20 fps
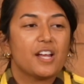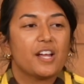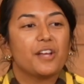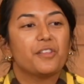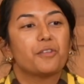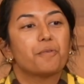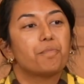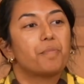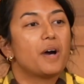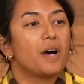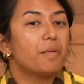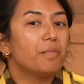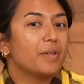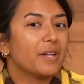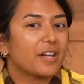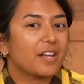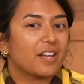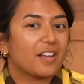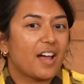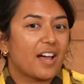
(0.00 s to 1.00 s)
In the
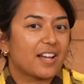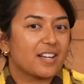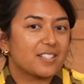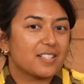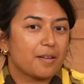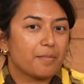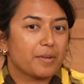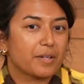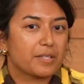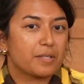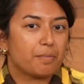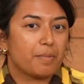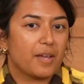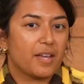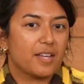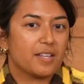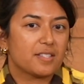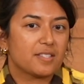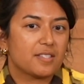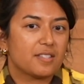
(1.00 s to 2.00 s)
public academic
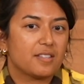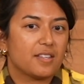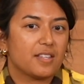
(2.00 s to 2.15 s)
space,